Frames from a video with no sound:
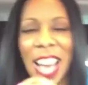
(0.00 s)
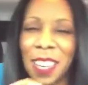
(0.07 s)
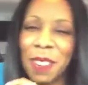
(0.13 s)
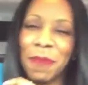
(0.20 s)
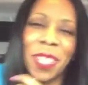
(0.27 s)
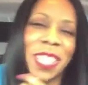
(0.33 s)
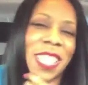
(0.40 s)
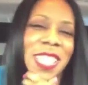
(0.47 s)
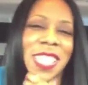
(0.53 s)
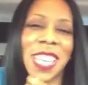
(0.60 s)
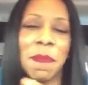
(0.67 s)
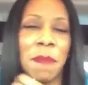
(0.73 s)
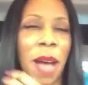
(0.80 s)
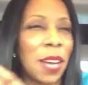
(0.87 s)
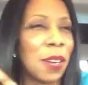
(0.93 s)
don't want to see
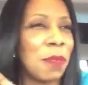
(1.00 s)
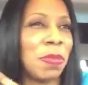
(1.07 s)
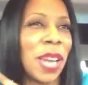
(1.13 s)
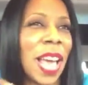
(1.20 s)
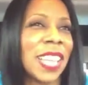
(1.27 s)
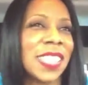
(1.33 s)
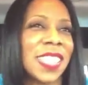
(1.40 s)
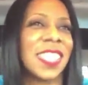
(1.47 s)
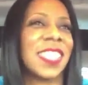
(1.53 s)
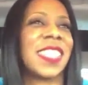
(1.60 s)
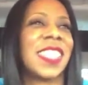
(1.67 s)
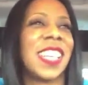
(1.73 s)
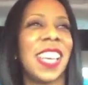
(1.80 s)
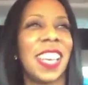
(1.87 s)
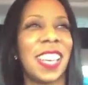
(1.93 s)
Michael Blackson's
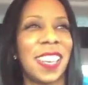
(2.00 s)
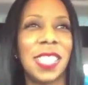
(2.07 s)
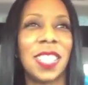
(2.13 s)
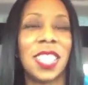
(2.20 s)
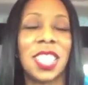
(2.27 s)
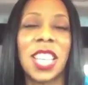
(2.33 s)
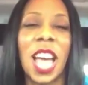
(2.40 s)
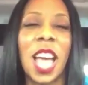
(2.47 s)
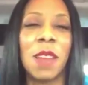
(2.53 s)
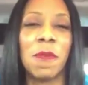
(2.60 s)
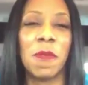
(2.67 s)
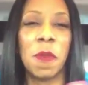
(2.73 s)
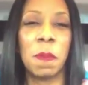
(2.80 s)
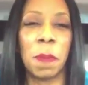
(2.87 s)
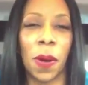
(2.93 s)
dick. The Shade
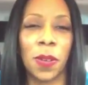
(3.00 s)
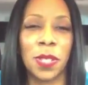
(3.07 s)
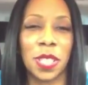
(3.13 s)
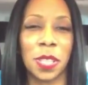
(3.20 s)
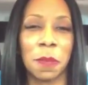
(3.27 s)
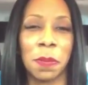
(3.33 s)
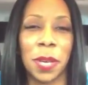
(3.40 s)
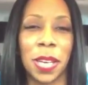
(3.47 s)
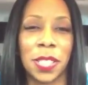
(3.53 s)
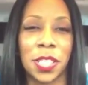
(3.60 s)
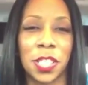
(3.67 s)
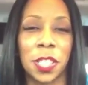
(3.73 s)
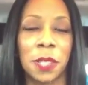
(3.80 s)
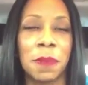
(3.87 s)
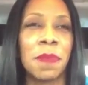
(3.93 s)
Room posted the
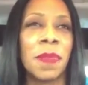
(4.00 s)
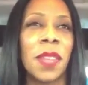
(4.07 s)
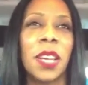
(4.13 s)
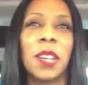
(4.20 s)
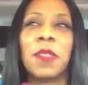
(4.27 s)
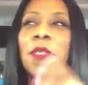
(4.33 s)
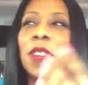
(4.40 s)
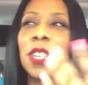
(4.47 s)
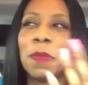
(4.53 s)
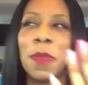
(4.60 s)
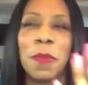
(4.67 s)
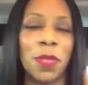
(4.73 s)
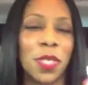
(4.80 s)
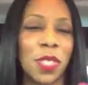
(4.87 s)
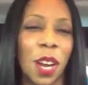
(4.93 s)
picture, and of course
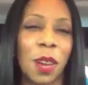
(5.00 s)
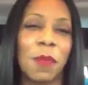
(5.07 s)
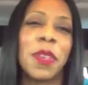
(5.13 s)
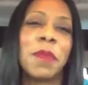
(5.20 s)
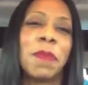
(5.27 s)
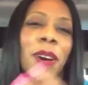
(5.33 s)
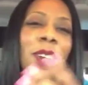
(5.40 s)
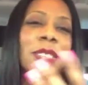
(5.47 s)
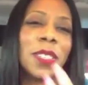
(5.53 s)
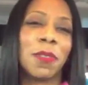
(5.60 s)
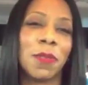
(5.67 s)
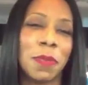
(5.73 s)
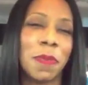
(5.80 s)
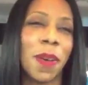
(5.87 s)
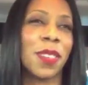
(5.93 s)
people started
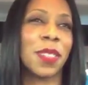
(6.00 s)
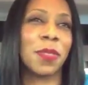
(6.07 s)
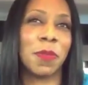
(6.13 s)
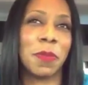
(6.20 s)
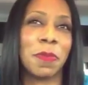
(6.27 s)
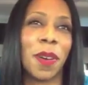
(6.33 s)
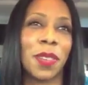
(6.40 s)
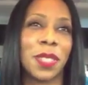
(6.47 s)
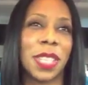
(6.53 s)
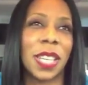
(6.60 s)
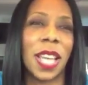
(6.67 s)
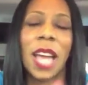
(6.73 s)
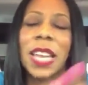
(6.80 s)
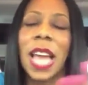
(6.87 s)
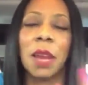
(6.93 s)
reposting
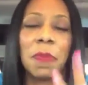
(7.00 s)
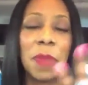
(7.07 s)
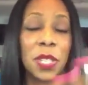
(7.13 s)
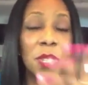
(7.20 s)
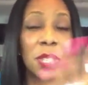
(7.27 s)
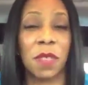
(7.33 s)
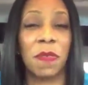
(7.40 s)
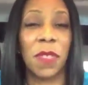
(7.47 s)
it. Not a picture, it's a